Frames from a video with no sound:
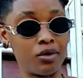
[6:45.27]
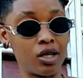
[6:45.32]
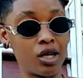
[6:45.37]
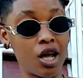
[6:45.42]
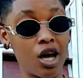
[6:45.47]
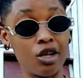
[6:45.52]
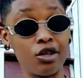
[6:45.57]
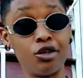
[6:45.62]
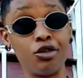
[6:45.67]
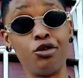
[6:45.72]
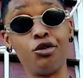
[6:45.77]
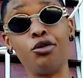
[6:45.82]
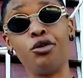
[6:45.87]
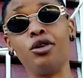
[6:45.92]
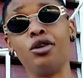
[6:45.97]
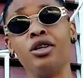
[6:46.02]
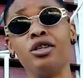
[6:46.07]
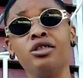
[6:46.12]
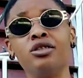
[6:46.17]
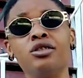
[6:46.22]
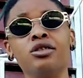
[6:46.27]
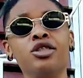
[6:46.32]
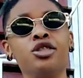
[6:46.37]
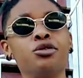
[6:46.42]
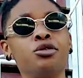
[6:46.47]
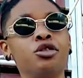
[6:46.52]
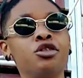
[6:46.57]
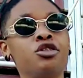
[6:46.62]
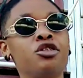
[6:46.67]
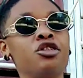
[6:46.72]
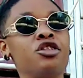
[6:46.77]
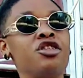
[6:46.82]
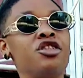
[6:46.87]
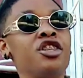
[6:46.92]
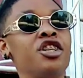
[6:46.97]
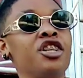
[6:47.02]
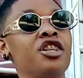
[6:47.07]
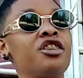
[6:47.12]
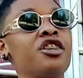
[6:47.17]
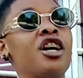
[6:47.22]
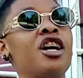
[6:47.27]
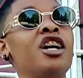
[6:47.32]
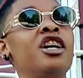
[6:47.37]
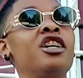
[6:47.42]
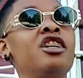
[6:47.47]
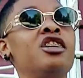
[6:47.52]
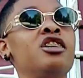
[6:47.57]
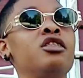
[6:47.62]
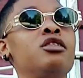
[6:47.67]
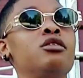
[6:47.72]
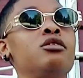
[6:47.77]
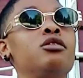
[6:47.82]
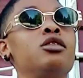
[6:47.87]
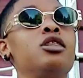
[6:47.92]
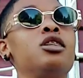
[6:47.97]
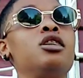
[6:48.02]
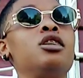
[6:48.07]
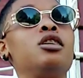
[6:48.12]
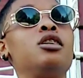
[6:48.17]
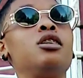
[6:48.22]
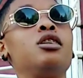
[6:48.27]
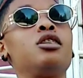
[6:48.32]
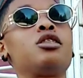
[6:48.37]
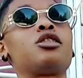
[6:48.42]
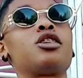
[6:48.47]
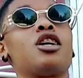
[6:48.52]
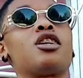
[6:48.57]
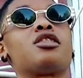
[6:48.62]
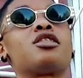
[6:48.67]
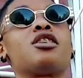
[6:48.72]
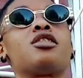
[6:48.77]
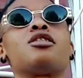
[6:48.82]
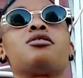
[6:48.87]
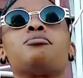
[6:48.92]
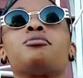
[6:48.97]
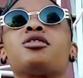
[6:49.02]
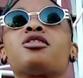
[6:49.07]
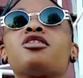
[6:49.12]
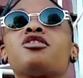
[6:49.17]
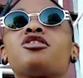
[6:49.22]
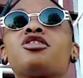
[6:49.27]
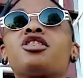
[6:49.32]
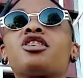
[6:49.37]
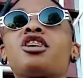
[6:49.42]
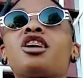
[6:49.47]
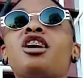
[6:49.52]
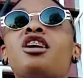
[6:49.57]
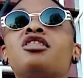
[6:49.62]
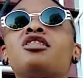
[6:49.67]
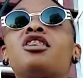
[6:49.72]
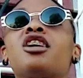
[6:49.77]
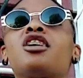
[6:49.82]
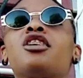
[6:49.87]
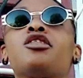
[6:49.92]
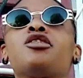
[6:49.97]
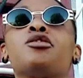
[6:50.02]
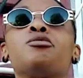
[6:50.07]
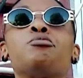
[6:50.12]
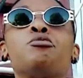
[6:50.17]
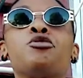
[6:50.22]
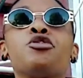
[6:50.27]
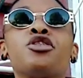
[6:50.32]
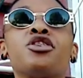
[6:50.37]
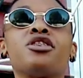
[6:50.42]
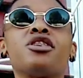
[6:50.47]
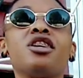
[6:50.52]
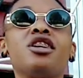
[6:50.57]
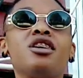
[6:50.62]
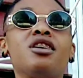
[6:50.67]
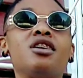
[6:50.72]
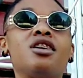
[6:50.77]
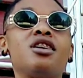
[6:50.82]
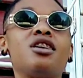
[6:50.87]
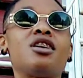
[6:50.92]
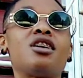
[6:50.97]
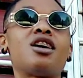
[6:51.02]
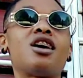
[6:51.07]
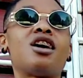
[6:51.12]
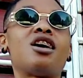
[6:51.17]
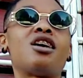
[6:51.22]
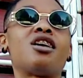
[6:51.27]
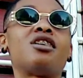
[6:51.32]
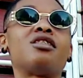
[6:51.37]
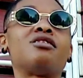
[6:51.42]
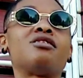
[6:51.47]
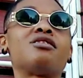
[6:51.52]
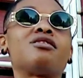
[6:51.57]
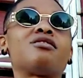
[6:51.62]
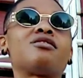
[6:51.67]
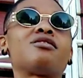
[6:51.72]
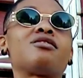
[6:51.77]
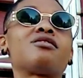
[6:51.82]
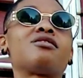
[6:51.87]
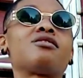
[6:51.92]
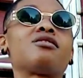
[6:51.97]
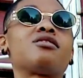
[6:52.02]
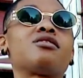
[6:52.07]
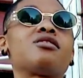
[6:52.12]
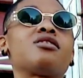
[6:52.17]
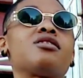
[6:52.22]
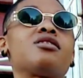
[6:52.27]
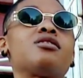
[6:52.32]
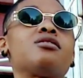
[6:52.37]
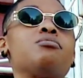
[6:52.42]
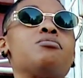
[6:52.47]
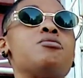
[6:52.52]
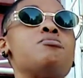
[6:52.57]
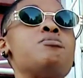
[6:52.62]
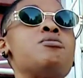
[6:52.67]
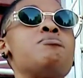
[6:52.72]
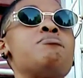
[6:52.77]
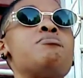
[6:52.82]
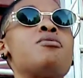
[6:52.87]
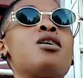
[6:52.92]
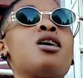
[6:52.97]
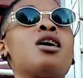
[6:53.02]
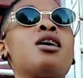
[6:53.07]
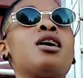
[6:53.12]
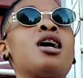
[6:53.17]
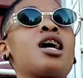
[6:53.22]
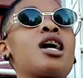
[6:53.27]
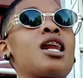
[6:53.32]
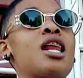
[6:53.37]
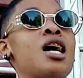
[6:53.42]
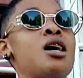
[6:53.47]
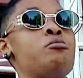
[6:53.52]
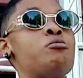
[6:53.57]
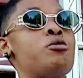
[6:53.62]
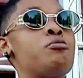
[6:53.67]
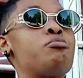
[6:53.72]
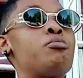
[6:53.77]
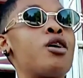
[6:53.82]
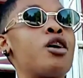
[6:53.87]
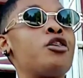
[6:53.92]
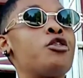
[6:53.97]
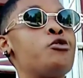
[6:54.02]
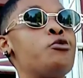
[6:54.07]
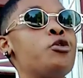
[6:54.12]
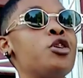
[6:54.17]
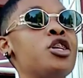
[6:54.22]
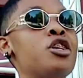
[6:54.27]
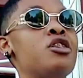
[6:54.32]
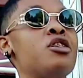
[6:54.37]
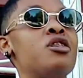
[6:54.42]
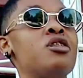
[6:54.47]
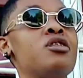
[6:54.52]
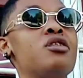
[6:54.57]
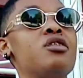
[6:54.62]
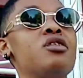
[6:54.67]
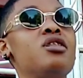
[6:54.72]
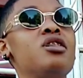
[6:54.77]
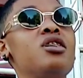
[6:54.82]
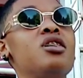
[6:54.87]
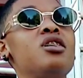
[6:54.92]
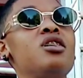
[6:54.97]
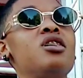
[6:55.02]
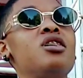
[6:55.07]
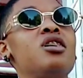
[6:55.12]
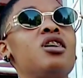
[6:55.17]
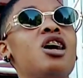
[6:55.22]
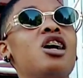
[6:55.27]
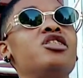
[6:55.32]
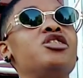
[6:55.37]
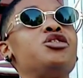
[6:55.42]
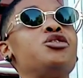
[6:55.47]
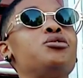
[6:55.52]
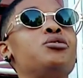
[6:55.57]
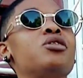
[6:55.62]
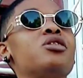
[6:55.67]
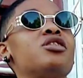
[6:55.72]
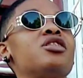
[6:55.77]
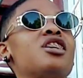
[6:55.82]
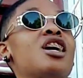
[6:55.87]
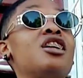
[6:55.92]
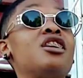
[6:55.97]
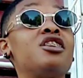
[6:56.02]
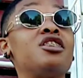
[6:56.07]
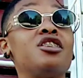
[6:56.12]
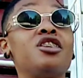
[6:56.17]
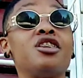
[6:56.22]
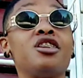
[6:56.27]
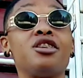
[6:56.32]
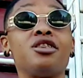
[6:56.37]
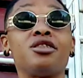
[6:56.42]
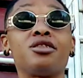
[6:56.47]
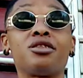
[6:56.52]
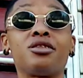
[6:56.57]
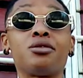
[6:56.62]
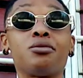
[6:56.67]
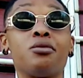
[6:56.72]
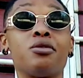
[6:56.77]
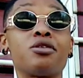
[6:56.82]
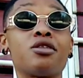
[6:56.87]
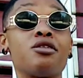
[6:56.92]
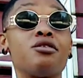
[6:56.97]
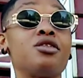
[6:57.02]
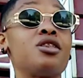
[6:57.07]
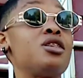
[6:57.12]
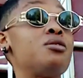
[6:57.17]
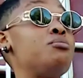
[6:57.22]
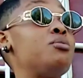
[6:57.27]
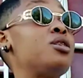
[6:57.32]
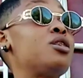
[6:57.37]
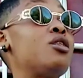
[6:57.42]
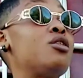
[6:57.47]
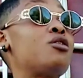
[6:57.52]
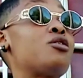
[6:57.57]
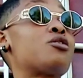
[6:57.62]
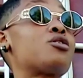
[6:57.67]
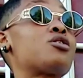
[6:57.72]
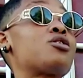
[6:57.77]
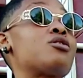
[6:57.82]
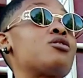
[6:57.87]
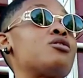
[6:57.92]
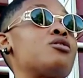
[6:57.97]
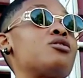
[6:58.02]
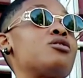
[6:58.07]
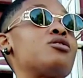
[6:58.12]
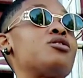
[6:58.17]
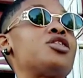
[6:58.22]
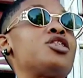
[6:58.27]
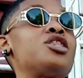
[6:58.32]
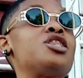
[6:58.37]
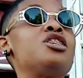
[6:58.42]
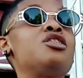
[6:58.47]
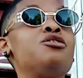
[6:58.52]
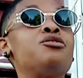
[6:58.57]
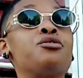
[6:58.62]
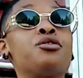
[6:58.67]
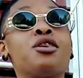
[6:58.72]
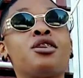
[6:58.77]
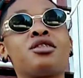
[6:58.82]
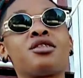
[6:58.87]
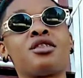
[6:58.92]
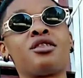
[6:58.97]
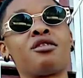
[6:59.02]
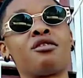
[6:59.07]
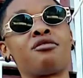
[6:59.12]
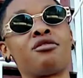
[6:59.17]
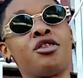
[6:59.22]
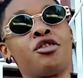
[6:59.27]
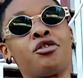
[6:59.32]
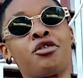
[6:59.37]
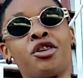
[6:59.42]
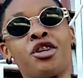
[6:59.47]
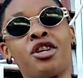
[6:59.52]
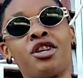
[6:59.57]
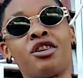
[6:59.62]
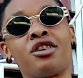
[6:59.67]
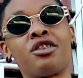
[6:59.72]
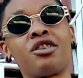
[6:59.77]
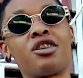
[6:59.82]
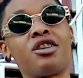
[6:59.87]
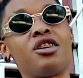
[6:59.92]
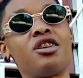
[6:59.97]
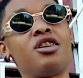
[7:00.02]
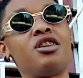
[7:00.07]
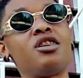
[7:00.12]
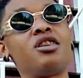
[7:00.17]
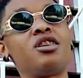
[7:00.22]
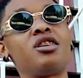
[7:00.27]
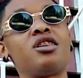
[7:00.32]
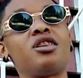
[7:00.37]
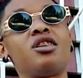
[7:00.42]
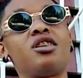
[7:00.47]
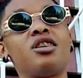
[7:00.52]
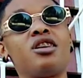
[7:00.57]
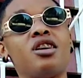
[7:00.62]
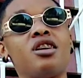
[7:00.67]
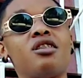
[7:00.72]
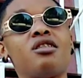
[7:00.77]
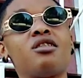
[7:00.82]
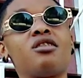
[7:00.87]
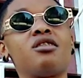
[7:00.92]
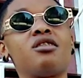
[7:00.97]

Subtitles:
locked the door, and she was just there crying, and she had said to me, so she can't take it no more. And remember her climb up on the window, and she was standing there. It was a really big house, so she did throw herself down there. Yeah,